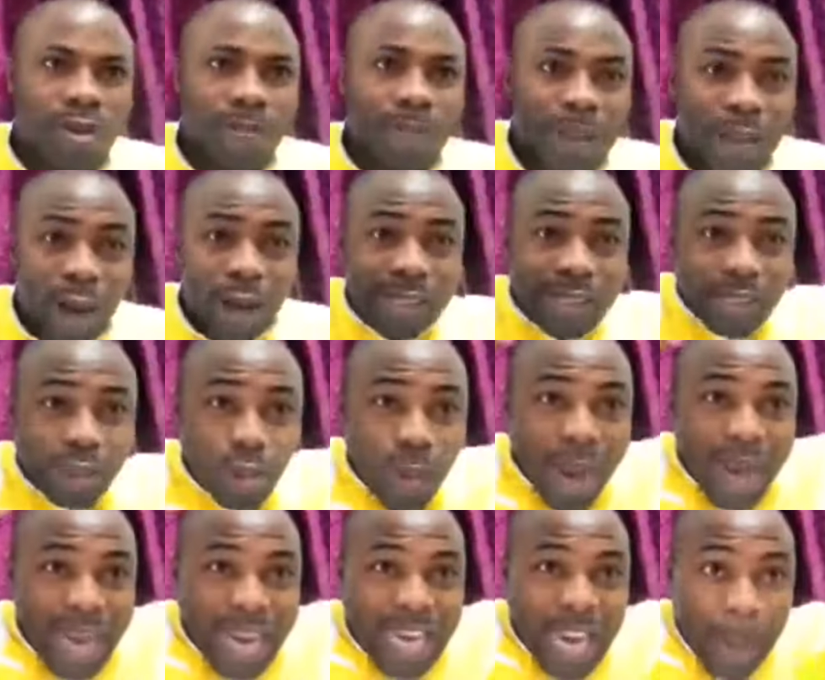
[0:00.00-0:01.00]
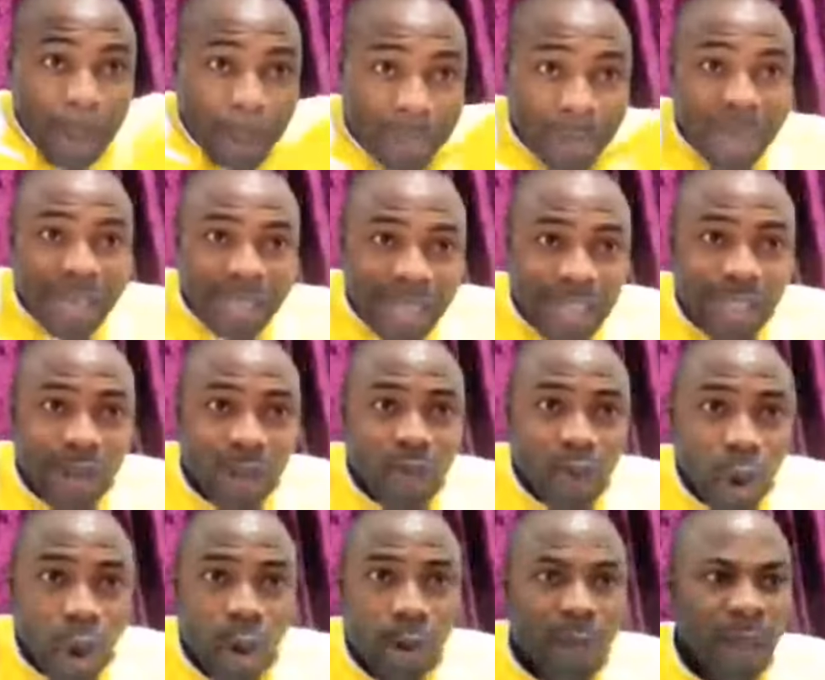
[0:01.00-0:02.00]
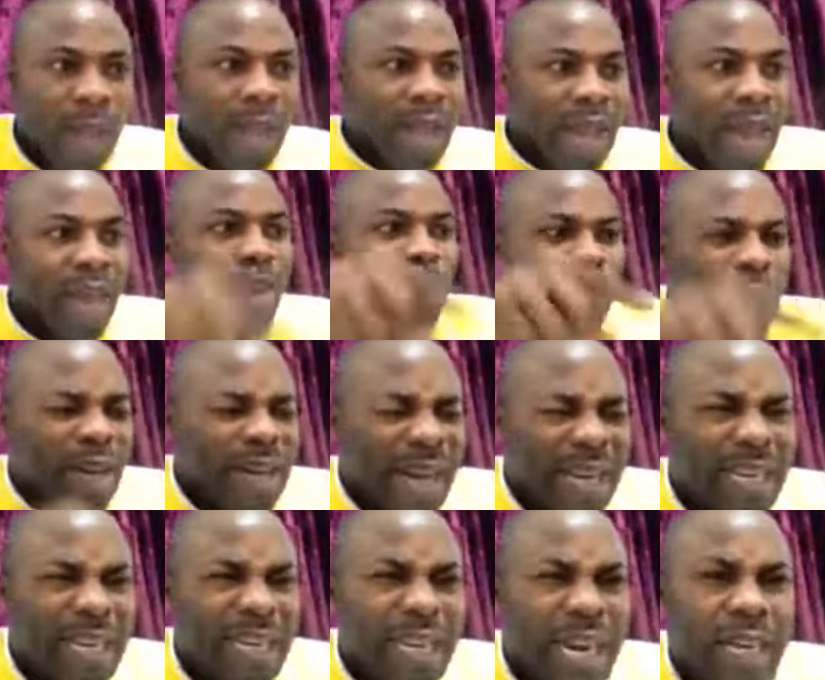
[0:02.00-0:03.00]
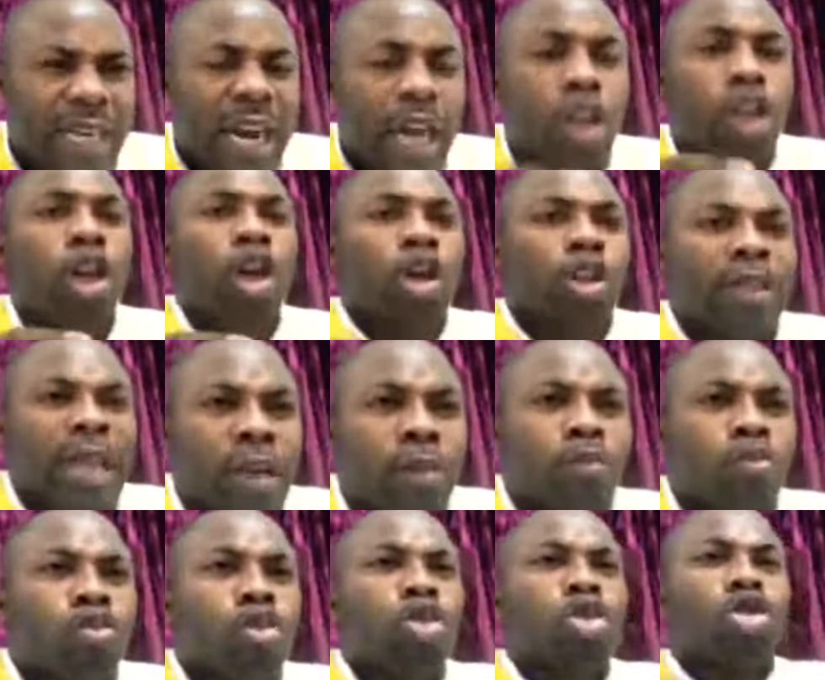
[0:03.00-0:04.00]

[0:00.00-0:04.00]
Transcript: because you are in the presence of God and you look at it, then, then